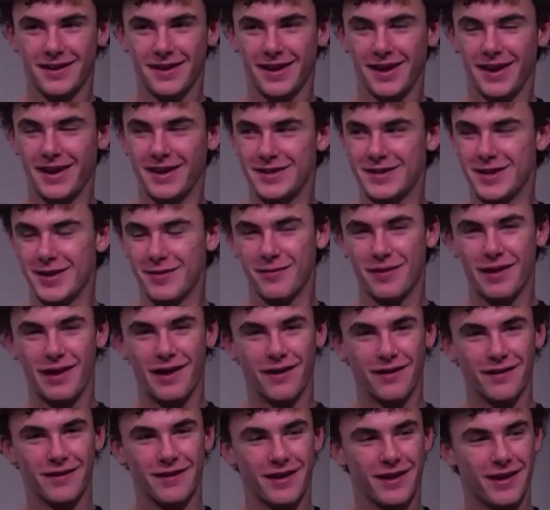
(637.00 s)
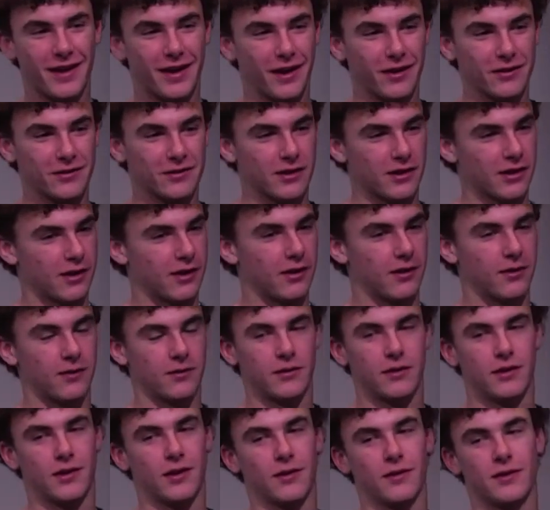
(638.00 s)
A.J. Brown. I was like, oh
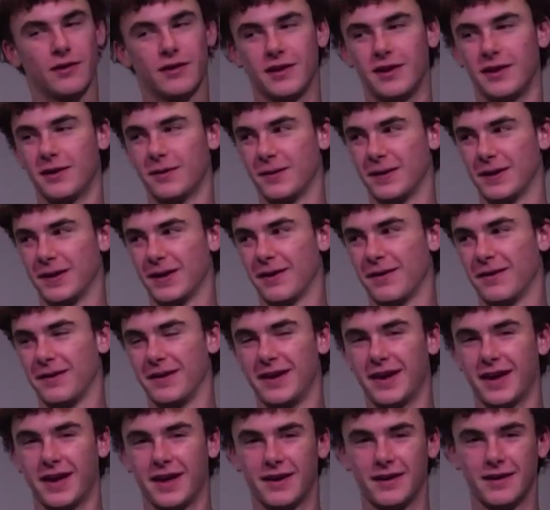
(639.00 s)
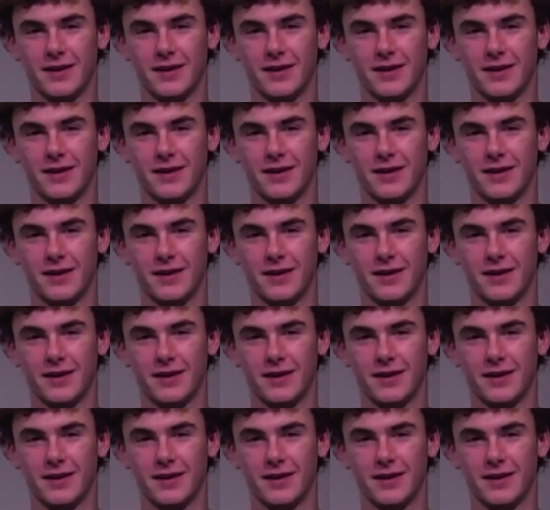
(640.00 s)
no, here we go again.